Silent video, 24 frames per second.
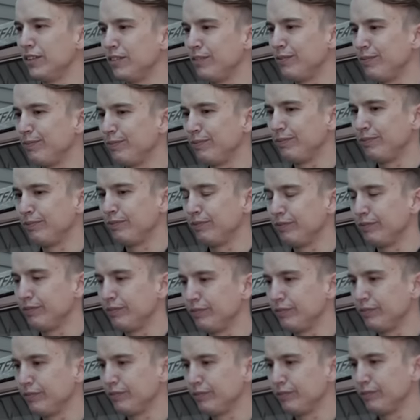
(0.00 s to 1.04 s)

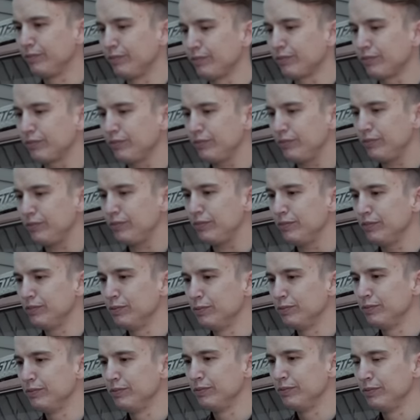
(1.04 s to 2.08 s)

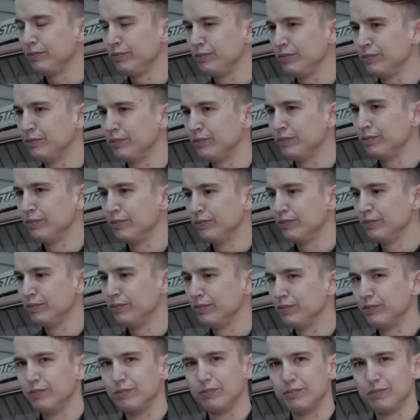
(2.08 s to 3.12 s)

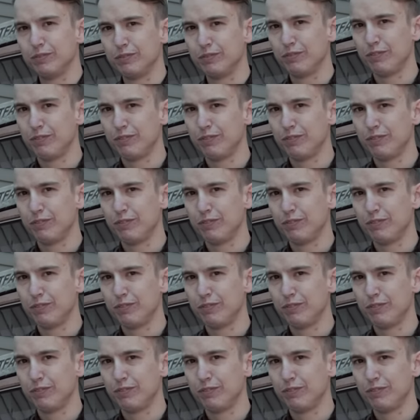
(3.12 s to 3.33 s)
[no speech]